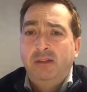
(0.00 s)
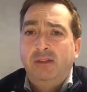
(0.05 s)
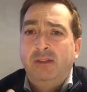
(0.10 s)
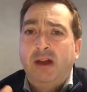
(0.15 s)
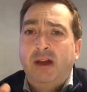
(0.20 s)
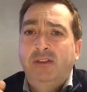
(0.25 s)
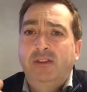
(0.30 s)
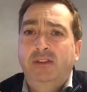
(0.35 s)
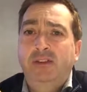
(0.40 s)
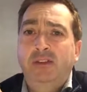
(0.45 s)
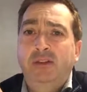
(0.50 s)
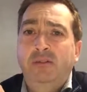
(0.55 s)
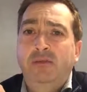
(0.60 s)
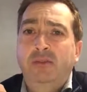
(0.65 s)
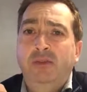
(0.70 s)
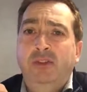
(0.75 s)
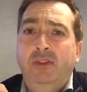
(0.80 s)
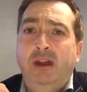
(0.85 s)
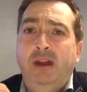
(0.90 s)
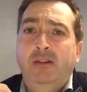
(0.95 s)

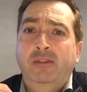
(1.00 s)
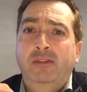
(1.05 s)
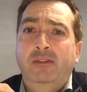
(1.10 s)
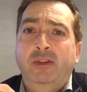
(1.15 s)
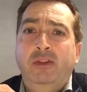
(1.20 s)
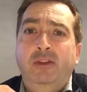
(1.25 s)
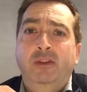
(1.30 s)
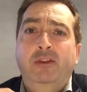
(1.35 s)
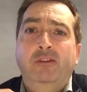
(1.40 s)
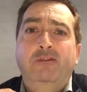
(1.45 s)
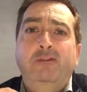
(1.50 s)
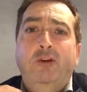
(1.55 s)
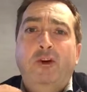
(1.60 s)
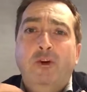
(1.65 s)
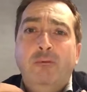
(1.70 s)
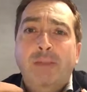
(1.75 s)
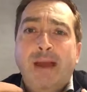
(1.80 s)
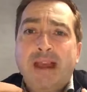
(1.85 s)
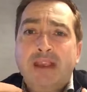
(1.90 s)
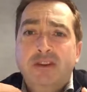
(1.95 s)
the
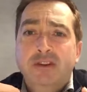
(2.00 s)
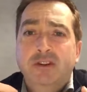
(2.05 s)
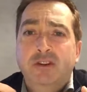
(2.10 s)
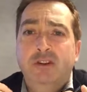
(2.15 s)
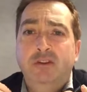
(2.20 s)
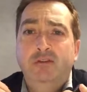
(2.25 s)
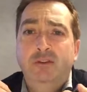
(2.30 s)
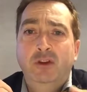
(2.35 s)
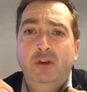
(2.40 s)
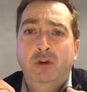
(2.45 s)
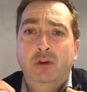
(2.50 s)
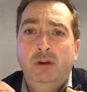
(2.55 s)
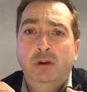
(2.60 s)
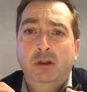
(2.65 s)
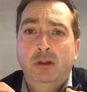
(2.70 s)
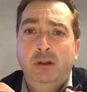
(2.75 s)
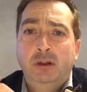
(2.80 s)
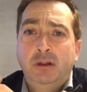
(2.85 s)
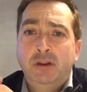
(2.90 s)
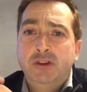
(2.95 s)
formation of your
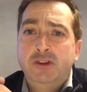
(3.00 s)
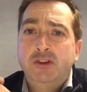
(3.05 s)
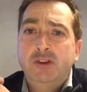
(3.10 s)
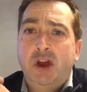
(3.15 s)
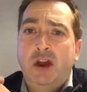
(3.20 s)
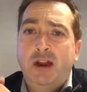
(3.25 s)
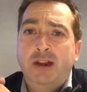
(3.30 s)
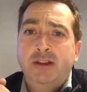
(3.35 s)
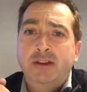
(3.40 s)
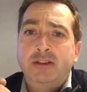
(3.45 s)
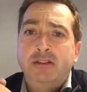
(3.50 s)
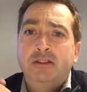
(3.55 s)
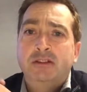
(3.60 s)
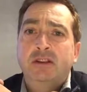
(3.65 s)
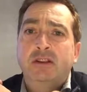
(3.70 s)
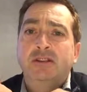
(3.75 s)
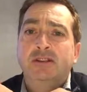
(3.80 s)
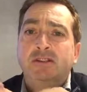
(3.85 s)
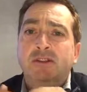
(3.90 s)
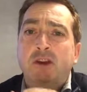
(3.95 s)

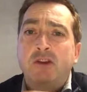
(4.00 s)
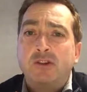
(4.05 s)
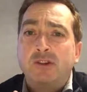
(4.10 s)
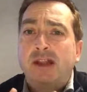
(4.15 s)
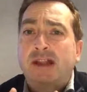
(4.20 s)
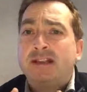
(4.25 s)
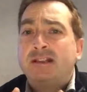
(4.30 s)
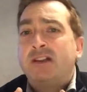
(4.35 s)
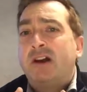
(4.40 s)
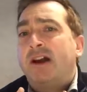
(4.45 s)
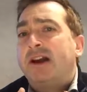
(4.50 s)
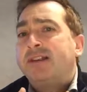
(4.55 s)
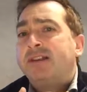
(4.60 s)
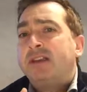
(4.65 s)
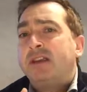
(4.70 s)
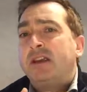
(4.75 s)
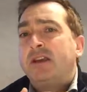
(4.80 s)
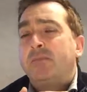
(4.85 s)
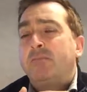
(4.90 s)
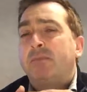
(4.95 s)
shyness and social
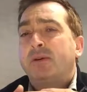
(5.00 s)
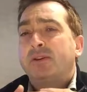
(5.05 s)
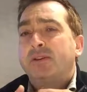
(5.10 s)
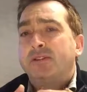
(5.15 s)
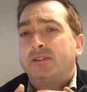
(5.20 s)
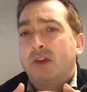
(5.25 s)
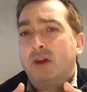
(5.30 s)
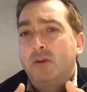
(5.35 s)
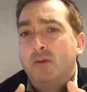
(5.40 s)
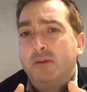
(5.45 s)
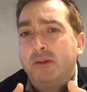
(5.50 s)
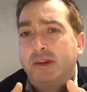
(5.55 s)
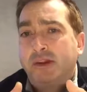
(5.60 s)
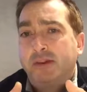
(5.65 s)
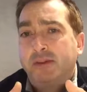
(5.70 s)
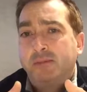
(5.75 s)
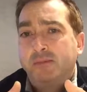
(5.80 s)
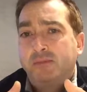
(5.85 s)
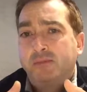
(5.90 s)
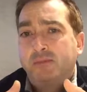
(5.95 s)
anxiety persona.
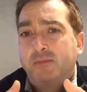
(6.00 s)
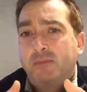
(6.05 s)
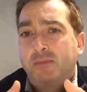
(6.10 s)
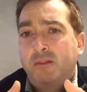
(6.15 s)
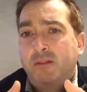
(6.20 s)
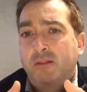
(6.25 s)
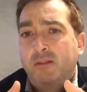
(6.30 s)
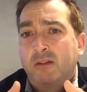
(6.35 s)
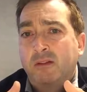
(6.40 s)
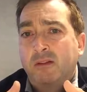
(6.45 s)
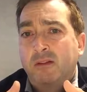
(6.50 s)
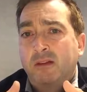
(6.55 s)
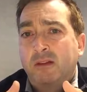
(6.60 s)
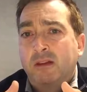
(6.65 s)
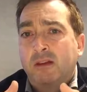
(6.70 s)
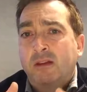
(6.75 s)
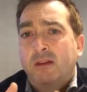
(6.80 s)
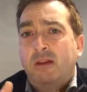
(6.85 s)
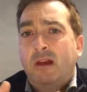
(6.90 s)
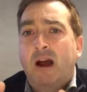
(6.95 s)

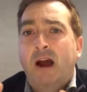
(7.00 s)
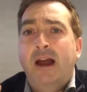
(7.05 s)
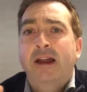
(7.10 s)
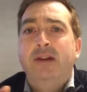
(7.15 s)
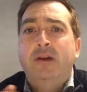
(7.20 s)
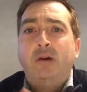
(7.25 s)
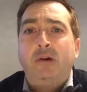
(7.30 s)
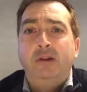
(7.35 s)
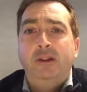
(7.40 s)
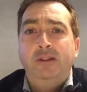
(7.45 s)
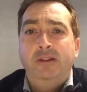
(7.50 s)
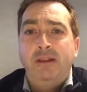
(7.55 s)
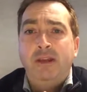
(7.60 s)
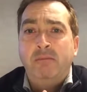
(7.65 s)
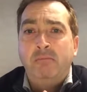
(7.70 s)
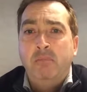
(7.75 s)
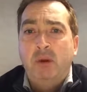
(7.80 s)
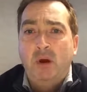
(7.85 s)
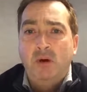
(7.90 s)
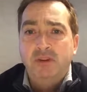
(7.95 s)
I call it the
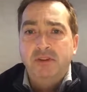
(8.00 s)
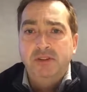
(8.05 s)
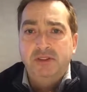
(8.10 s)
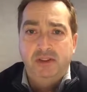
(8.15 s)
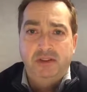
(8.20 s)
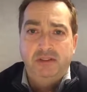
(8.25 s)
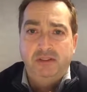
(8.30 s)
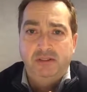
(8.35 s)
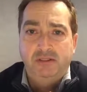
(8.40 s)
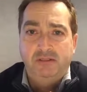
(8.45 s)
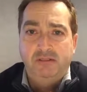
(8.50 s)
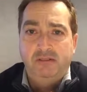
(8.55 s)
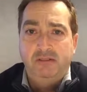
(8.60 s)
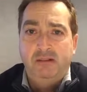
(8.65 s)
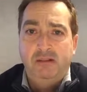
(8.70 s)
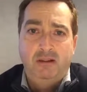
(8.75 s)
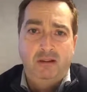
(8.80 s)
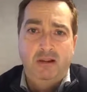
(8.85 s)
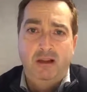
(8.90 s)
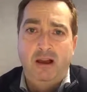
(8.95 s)
imposter.
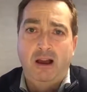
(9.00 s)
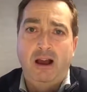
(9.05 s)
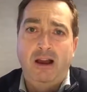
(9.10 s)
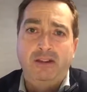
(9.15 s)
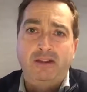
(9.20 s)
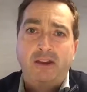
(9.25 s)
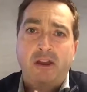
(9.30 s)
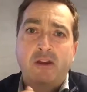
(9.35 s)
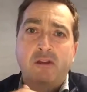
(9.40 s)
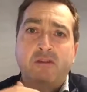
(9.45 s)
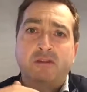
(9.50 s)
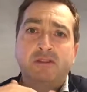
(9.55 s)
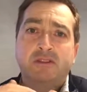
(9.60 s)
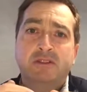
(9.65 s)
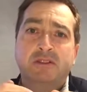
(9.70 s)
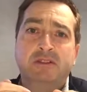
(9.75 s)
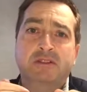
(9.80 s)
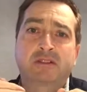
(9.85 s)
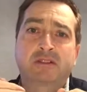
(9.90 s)
I don't